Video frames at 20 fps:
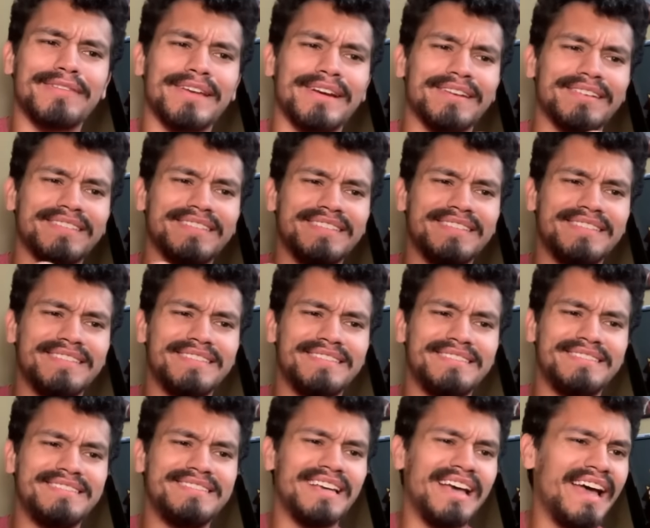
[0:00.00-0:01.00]
they're
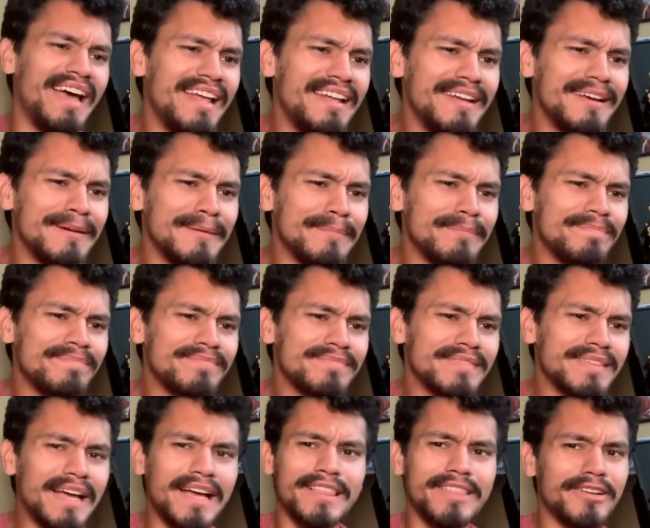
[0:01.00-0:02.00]
dead,
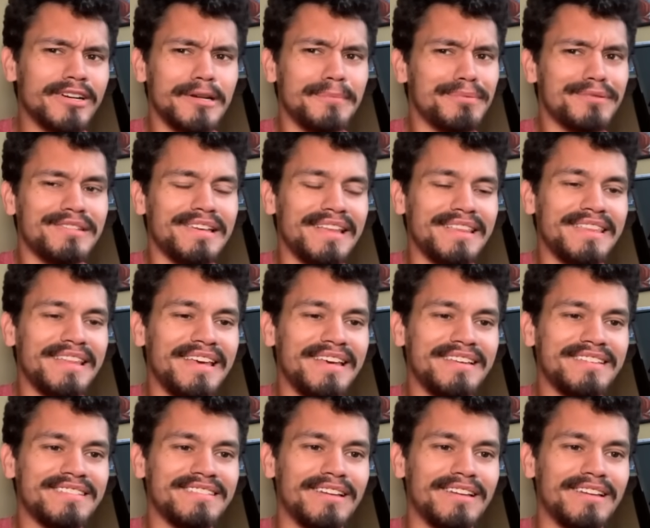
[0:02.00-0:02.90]
that 30% thing.